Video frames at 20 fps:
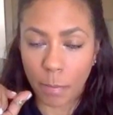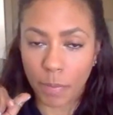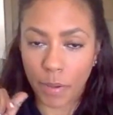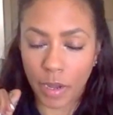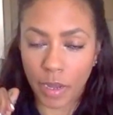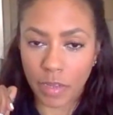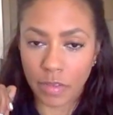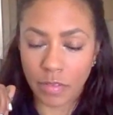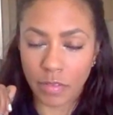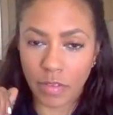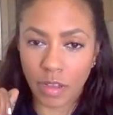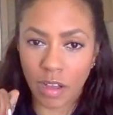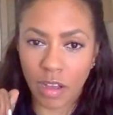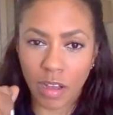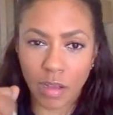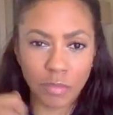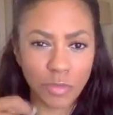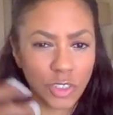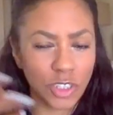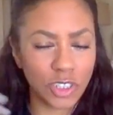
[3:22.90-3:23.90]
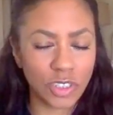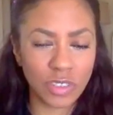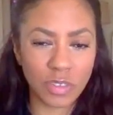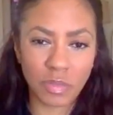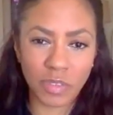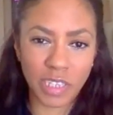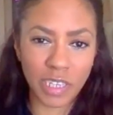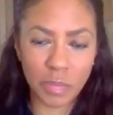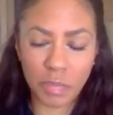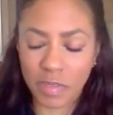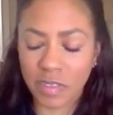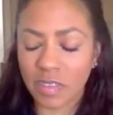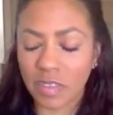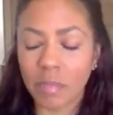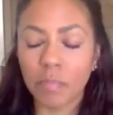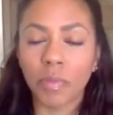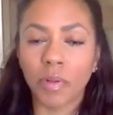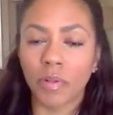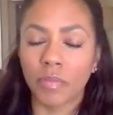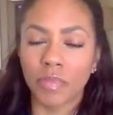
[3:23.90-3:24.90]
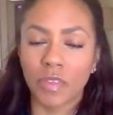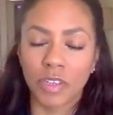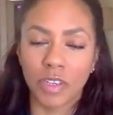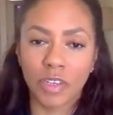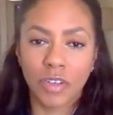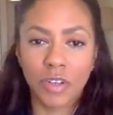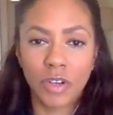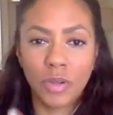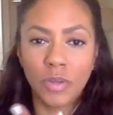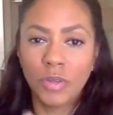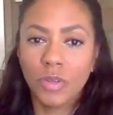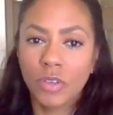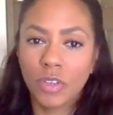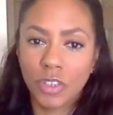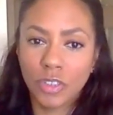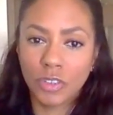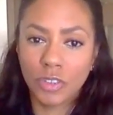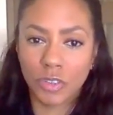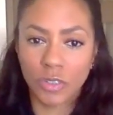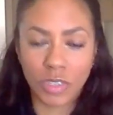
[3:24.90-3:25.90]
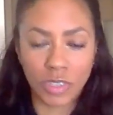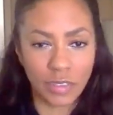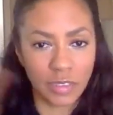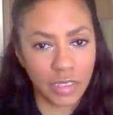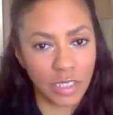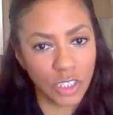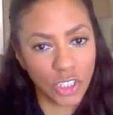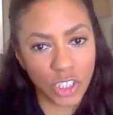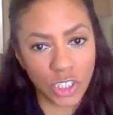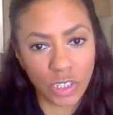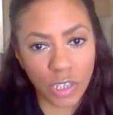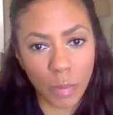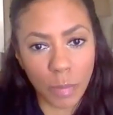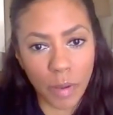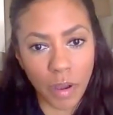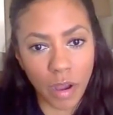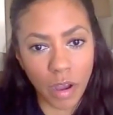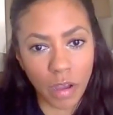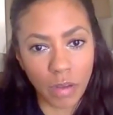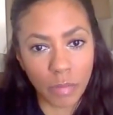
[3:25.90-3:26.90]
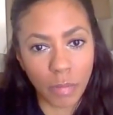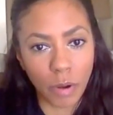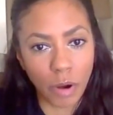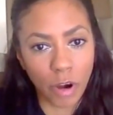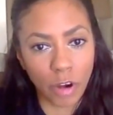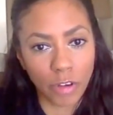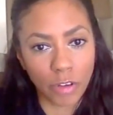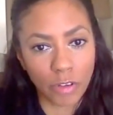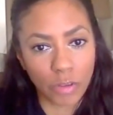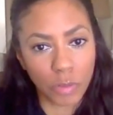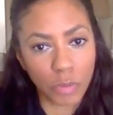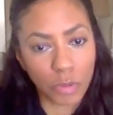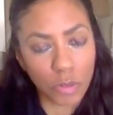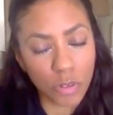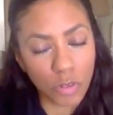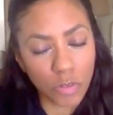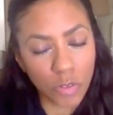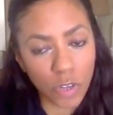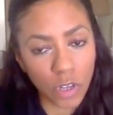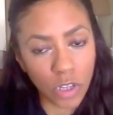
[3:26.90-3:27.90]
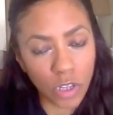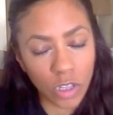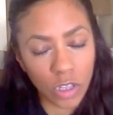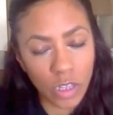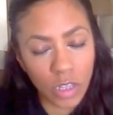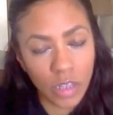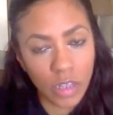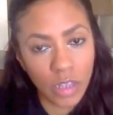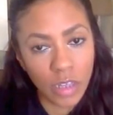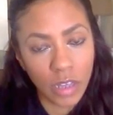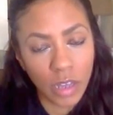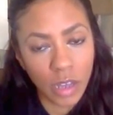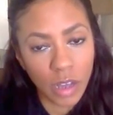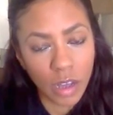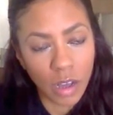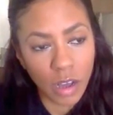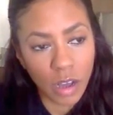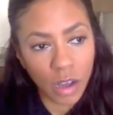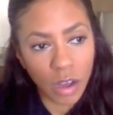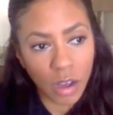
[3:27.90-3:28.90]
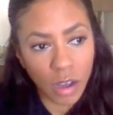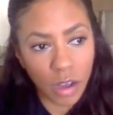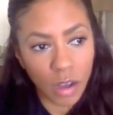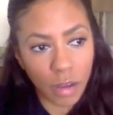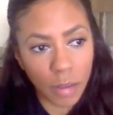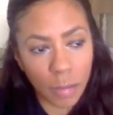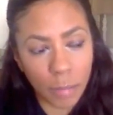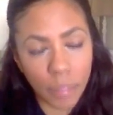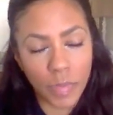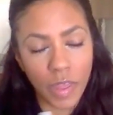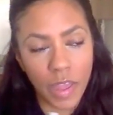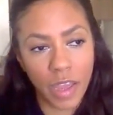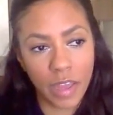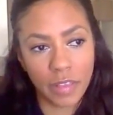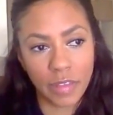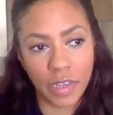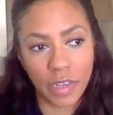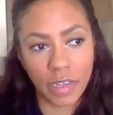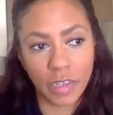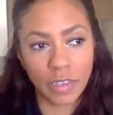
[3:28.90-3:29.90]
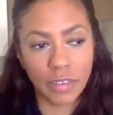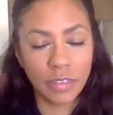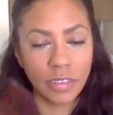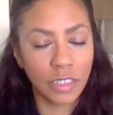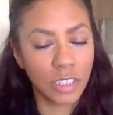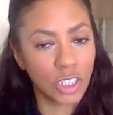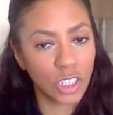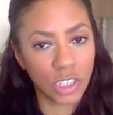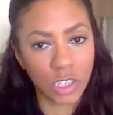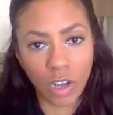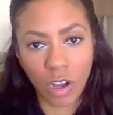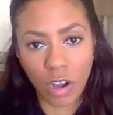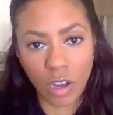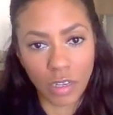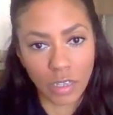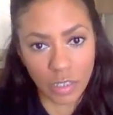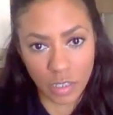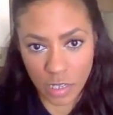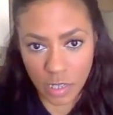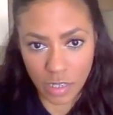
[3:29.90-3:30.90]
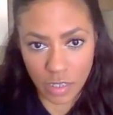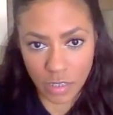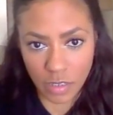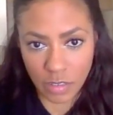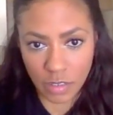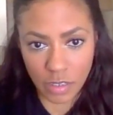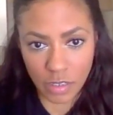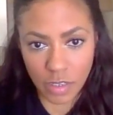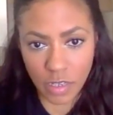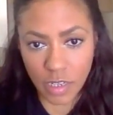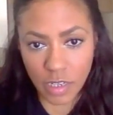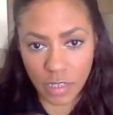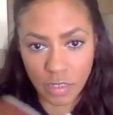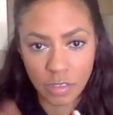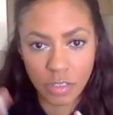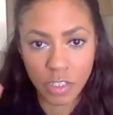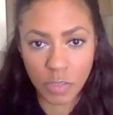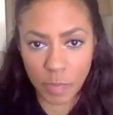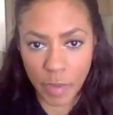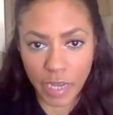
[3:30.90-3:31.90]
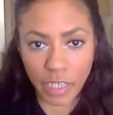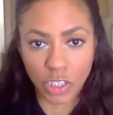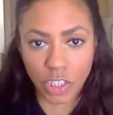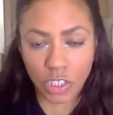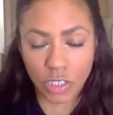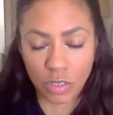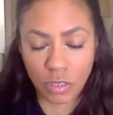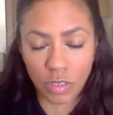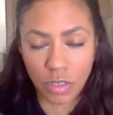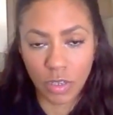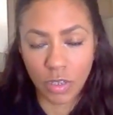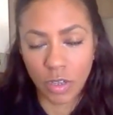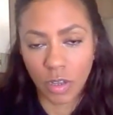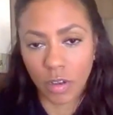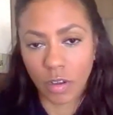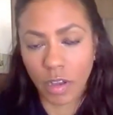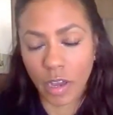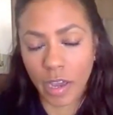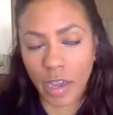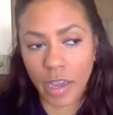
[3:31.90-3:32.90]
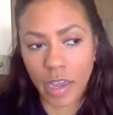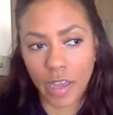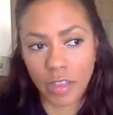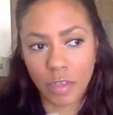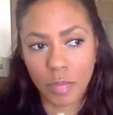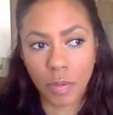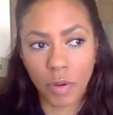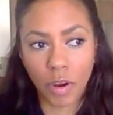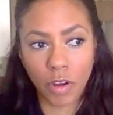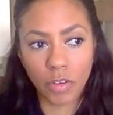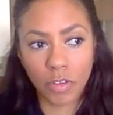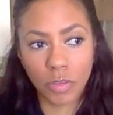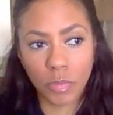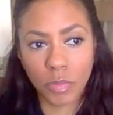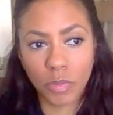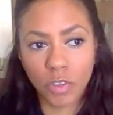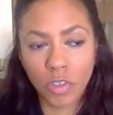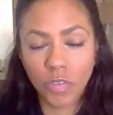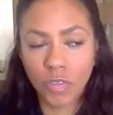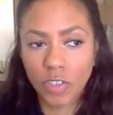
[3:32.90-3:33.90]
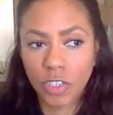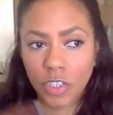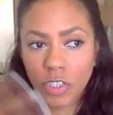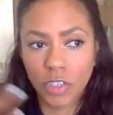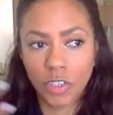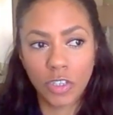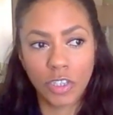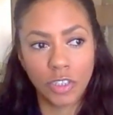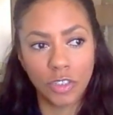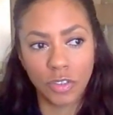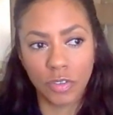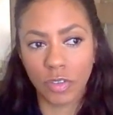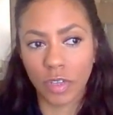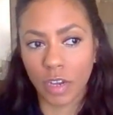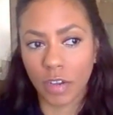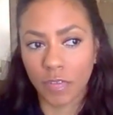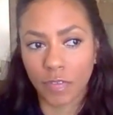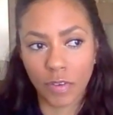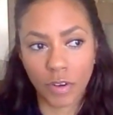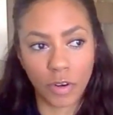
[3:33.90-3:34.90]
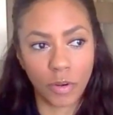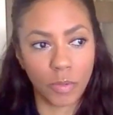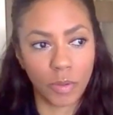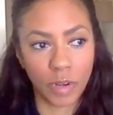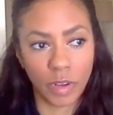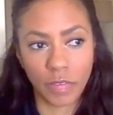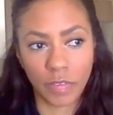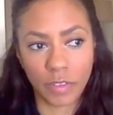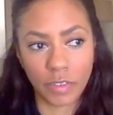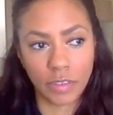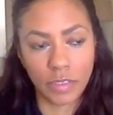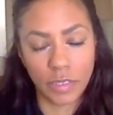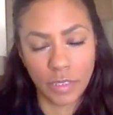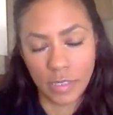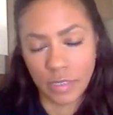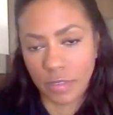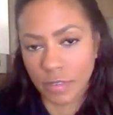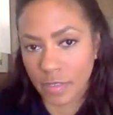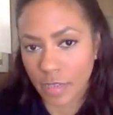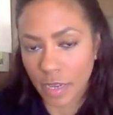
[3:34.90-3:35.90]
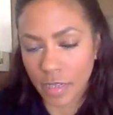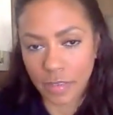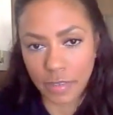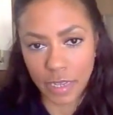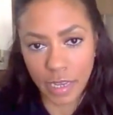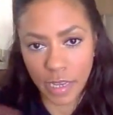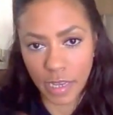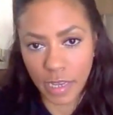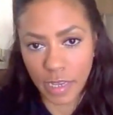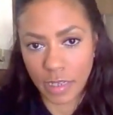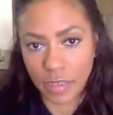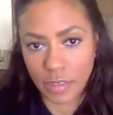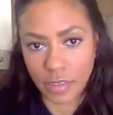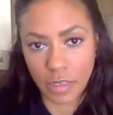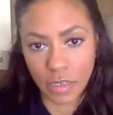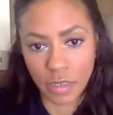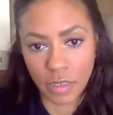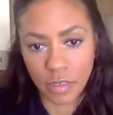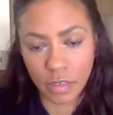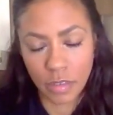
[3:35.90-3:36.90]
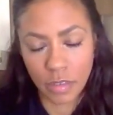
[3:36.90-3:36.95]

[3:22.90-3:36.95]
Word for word: But just keep it simple. You know, you could do contingent upon partner approval, and then contingent on an inspection, okay? And the partner approval, you know, you could do that for whatever, 10 days